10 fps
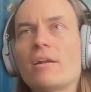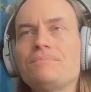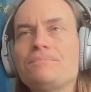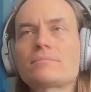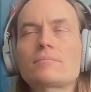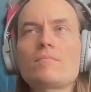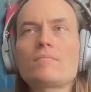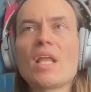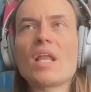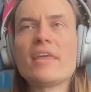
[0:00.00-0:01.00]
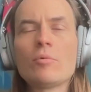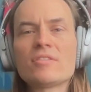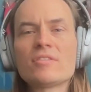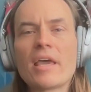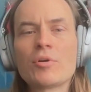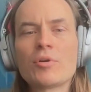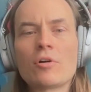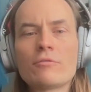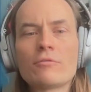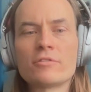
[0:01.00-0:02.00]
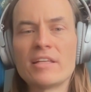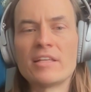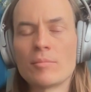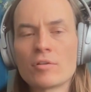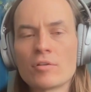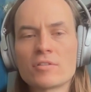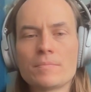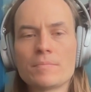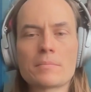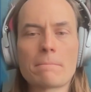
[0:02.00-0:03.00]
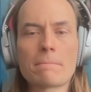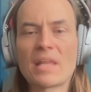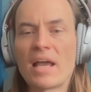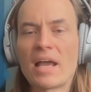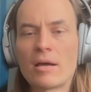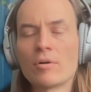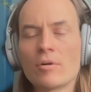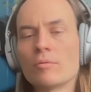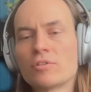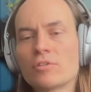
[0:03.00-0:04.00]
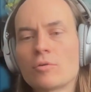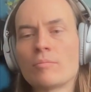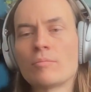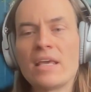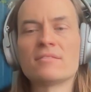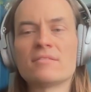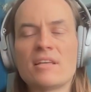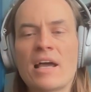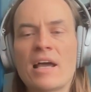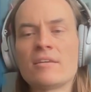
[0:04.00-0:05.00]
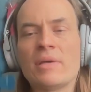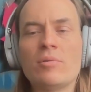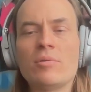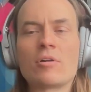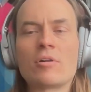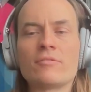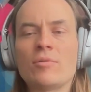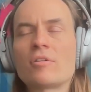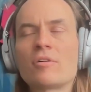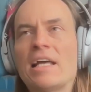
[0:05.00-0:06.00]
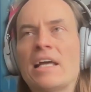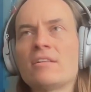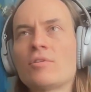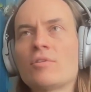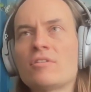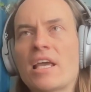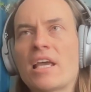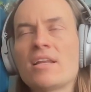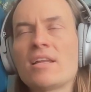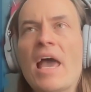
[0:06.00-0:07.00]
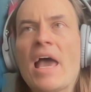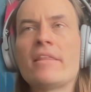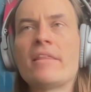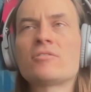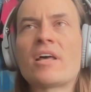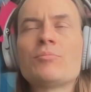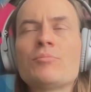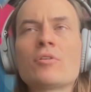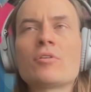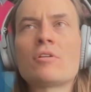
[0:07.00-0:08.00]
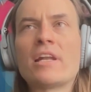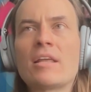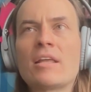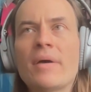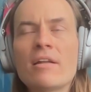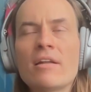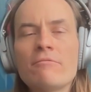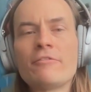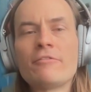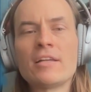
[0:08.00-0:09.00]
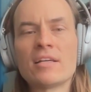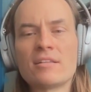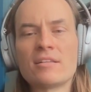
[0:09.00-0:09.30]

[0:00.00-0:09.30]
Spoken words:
There was a protocol for creating blocks, and our so-called bakers did that. They made block after block and added them to the chain. And there's another protocol running in parallel for finalizing these blocks.